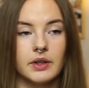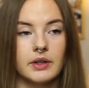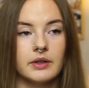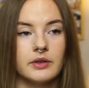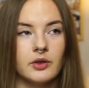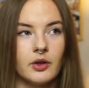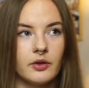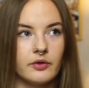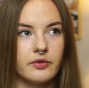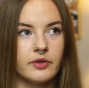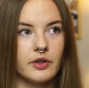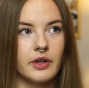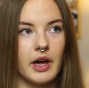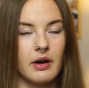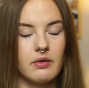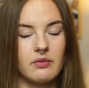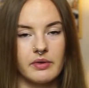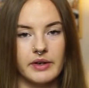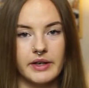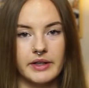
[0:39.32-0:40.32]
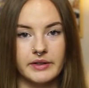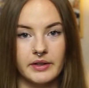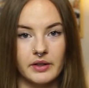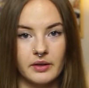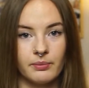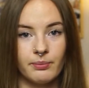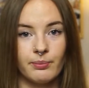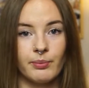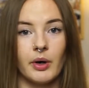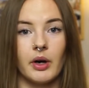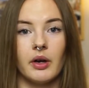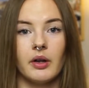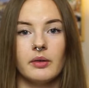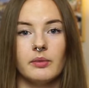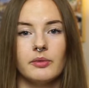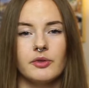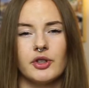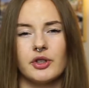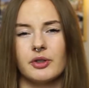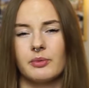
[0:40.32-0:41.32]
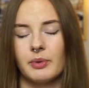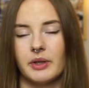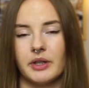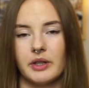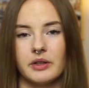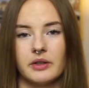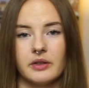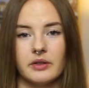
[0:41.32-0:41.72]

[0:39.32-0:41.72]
Not for that reason, but just because